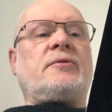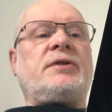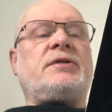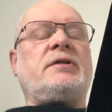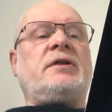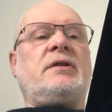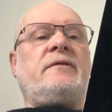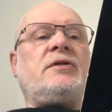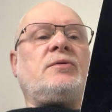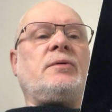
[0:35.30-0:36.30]
Christian
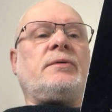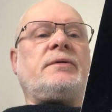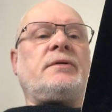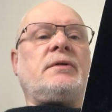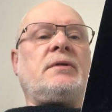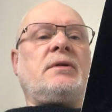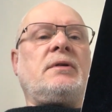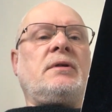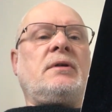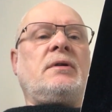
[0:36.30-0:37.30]
individuals.
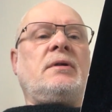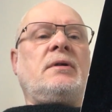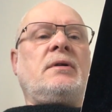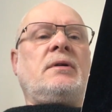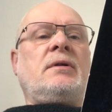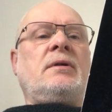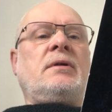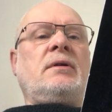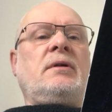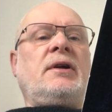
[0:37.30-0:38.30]

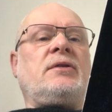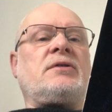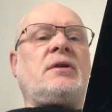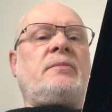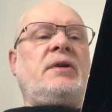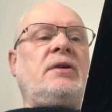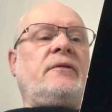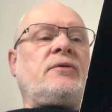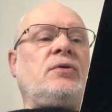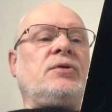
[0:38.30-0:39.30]
That does not mean,
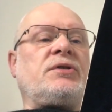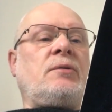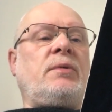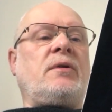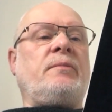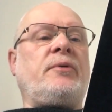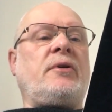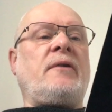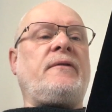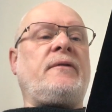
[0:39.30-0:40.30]
of course, that we can put
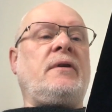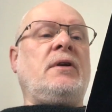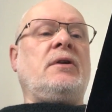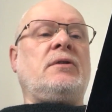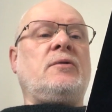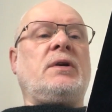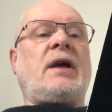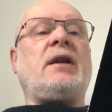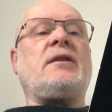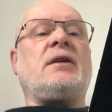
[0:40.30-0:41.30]
off doing
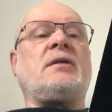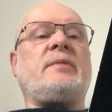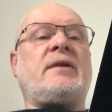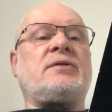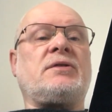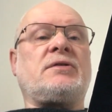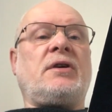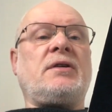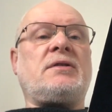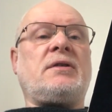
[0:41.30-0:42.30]
anything about
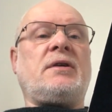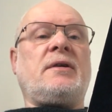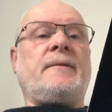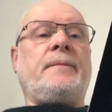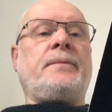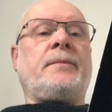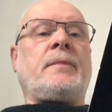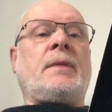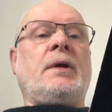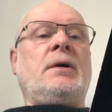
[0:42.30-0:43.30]
society
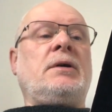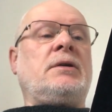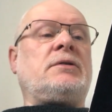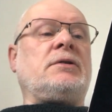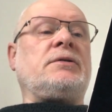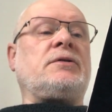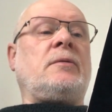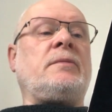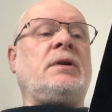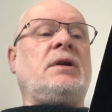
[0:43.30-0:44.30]
until
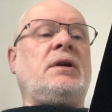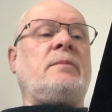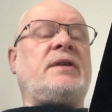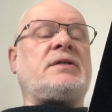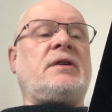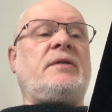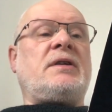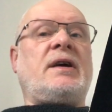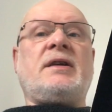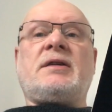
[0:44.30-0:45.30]
some imaginary
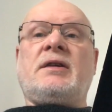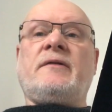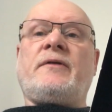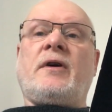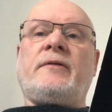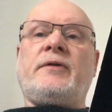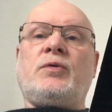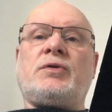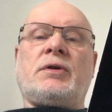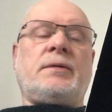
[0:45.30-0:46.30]
date in the far
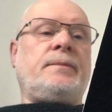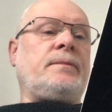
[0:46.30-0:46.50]
future.